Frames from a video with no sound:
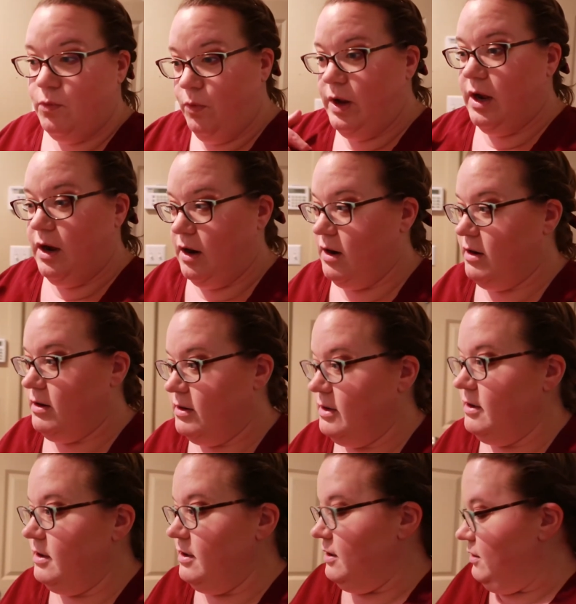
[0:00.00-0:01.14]
We are
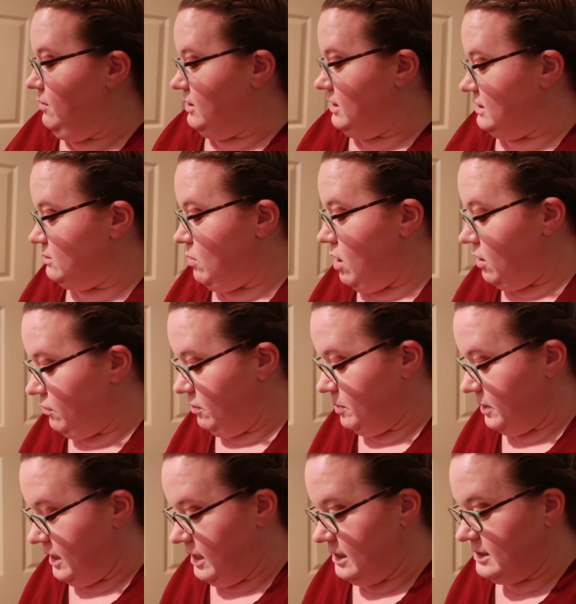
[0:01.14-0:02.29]
with a small group of
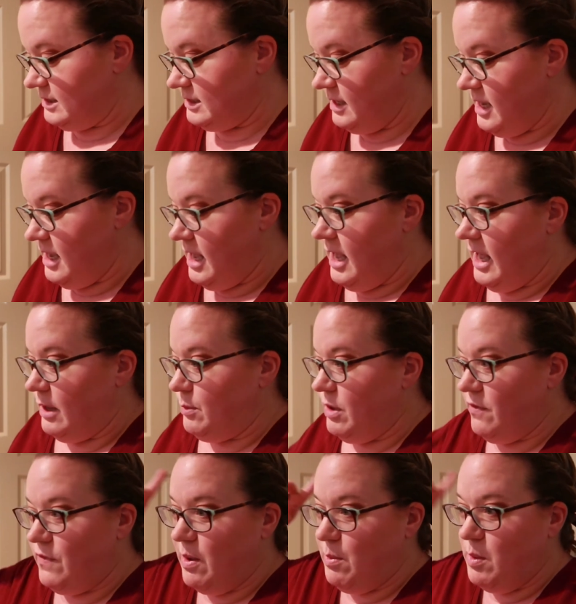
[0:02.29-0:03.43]
kids and we
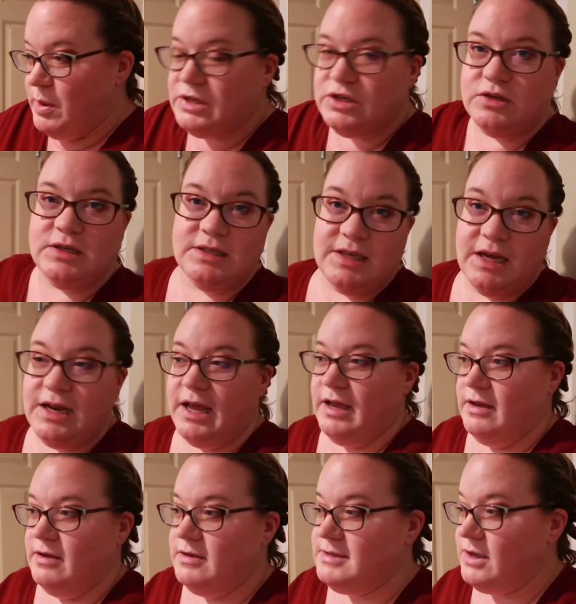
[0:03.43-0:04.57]
have family pictures on
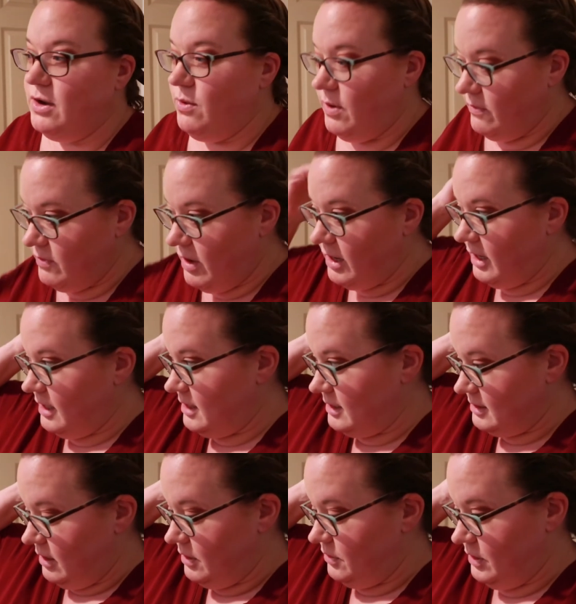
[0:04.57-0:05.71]
Sunday. So I've got to get this
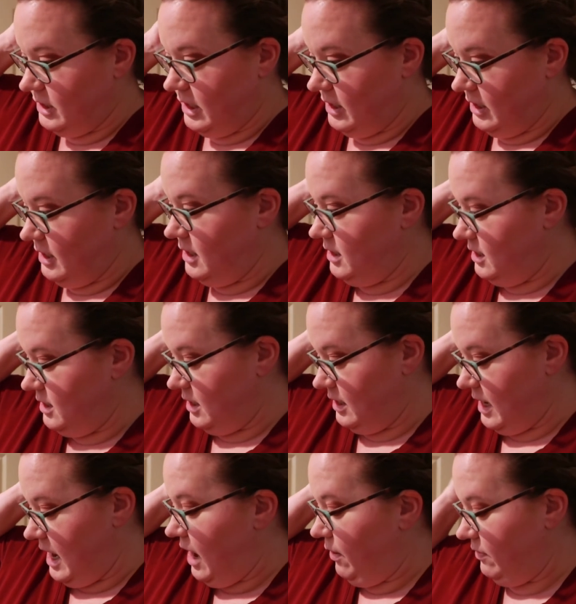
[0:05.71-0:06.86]
laundry done and
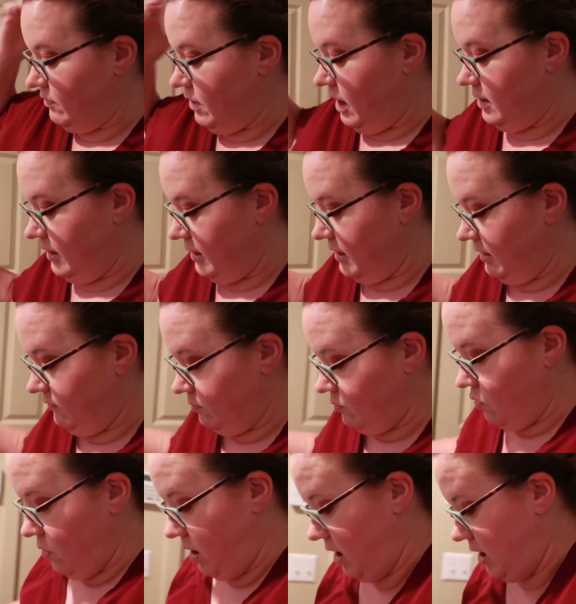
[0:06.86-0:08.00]
now I've got like even
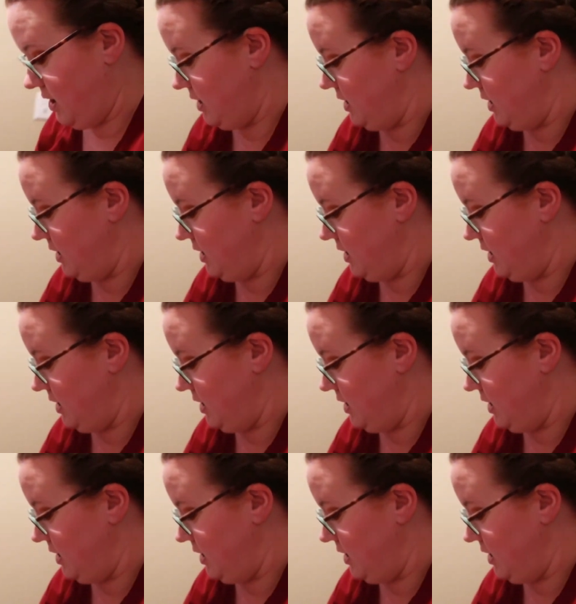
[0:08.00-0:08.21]
more